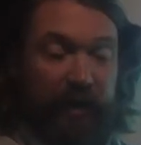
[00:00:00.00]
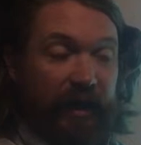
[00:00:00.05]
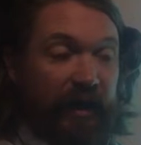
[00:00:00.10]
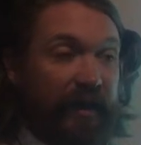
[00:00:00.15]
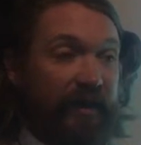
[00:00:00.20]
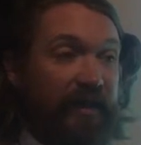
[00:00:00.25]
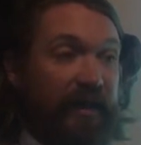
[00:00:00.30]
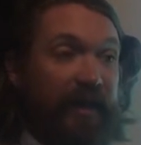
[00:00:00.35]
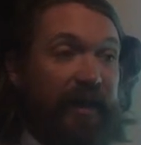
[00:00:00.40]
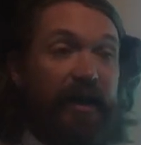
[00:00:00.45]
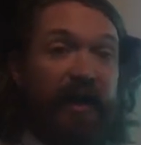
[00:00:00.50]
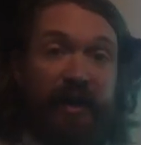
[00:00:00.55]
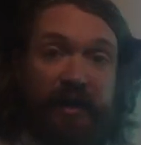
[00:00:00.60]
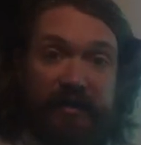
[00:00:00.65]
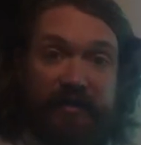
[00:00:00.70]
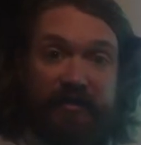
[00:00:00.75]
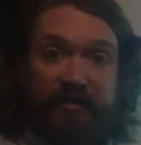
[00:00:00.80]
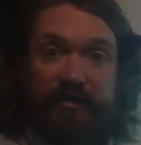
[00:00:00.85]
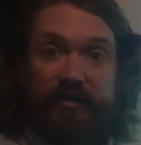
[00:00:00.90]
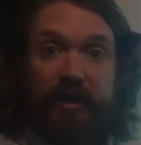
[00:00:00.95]
And like
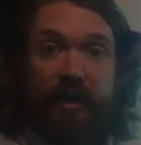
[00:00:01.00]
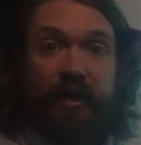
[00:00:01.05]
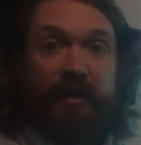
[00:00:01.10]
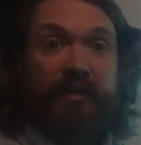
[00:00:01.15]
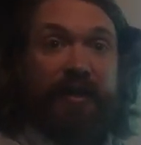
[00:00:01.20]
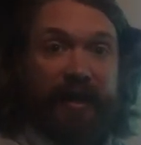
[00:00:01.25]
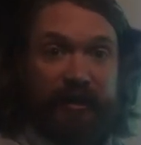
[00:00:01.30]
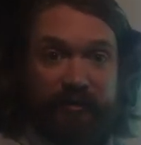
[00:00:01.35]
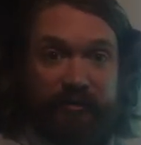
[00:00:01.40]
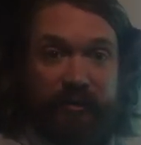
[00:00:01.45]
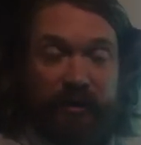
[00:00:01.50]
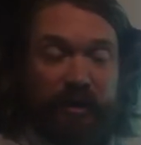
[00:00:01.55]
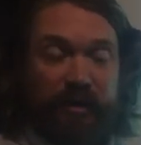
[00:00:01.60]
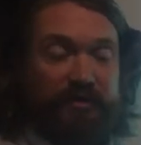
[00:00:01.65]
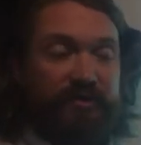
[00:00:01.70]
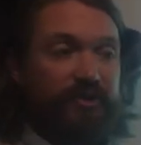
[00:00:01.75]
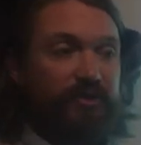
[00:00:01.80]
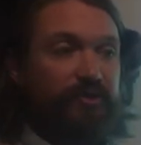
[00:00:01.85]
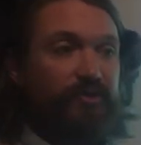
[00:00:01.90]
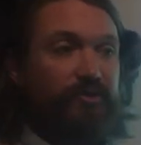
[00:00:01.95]
us,
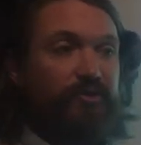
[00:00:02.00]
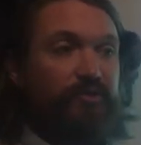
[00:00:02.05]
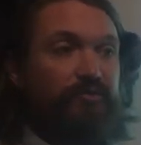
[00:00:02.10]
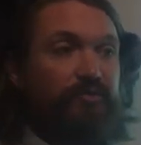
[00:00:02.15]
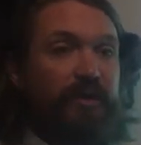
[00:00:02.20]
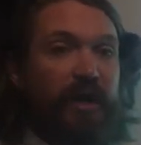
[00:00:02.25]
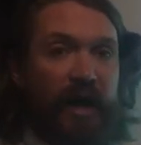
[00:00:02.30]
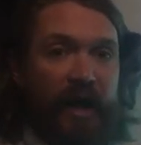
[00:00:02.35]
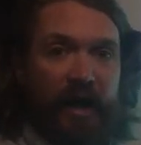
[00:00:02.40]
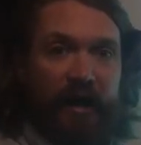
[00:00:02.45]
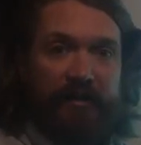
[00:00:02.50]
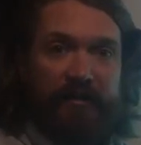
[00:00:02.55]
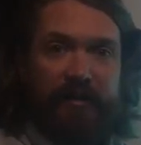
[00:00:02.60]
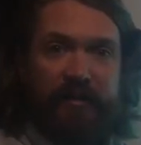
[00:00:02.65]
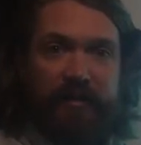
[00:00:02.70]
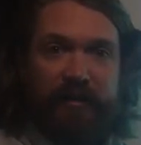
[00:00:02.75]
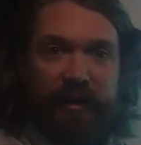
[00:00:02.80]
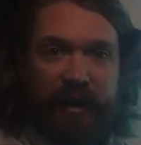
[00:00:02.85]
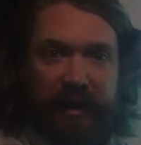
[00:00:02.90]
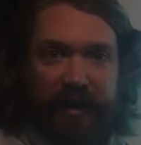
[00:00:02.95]
electrons do not
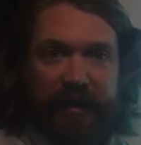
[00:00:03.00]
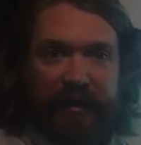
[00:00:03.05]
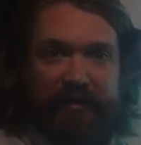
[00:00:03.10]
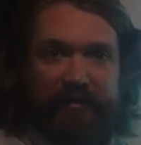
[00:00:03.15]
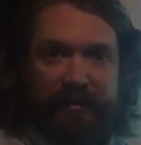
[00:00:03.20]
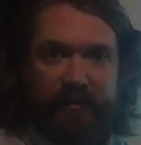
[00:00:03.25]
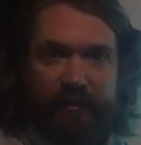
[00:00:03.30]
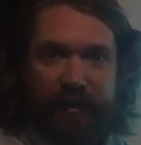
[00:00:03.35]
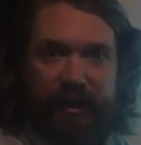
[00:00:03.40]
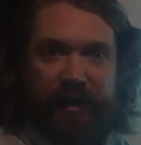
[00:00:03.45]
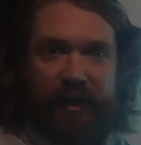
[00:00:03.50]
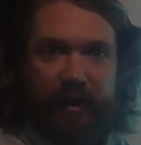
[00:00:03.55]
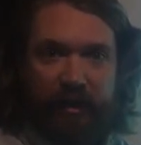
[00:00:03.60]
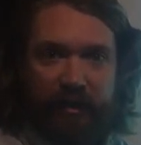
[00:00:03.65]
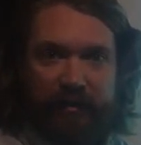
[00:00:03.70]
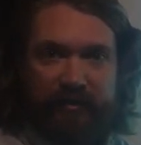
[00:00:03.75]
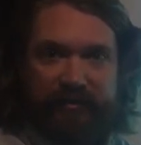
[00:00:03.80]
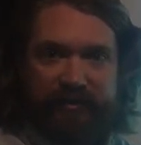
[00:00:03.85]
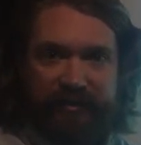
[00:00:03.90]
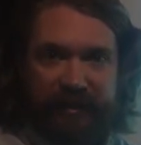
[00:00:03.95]
like to be
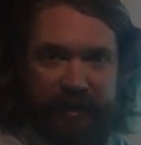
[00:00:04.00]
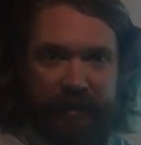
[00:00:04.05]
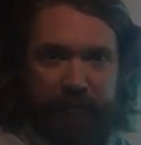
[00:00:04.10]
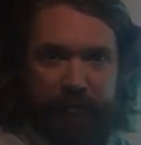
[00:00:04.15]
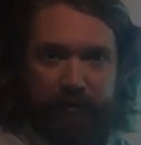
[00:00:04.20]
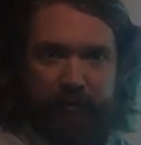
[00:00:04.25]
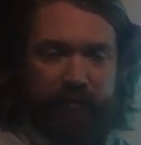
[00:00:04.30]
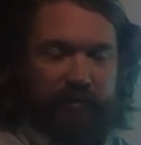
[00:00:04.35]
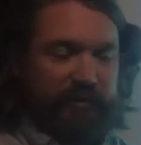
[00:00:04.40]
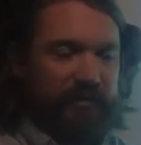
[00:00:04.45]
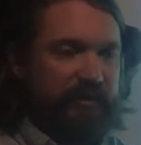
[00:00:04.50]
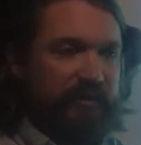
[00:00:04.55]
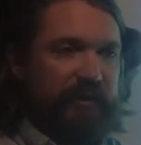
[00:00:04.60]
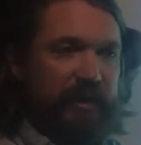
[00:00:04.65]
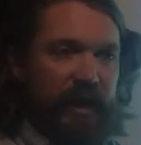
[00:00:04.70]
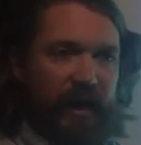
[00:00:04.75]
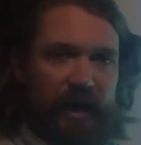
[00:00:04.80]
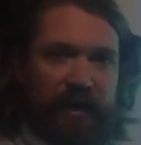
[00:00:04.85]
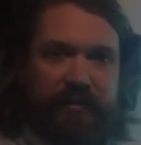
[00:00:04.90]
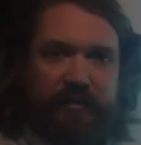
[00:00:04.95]
unstable. It's
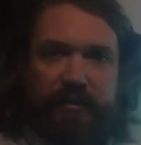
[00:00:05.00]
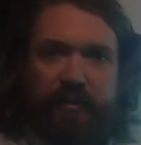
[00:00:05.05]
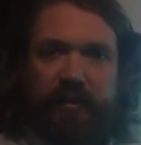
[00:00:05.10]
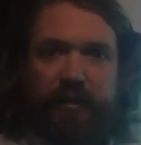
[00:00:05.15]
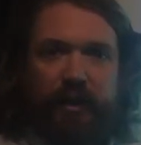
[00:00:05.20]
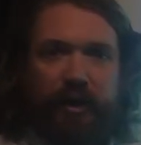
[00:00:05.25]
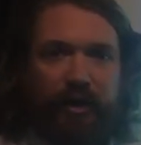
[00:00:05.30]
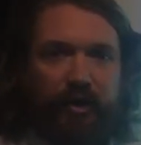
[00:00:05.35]
not a